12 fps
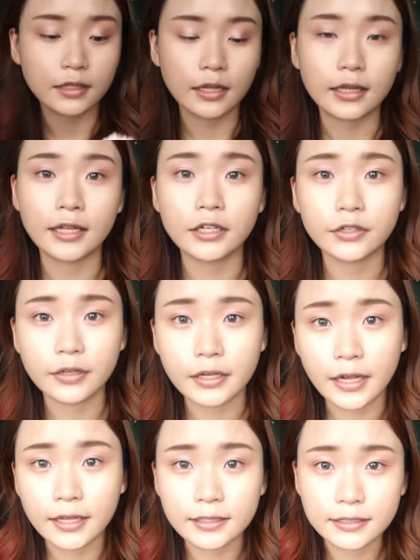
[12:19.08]
Then you
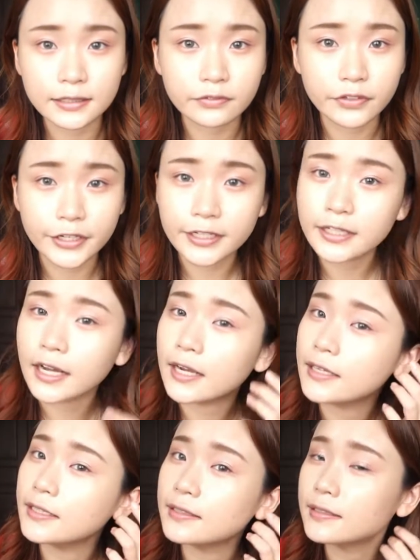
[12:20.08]
get this very
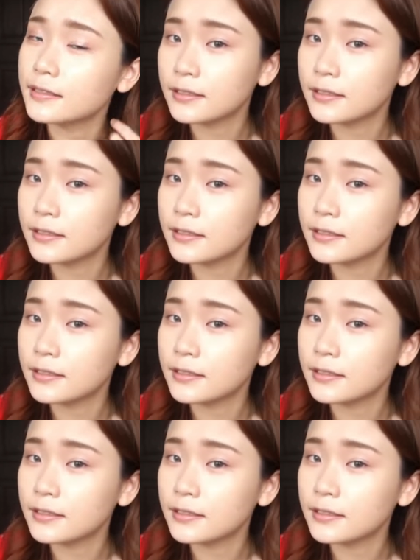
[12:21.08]
nice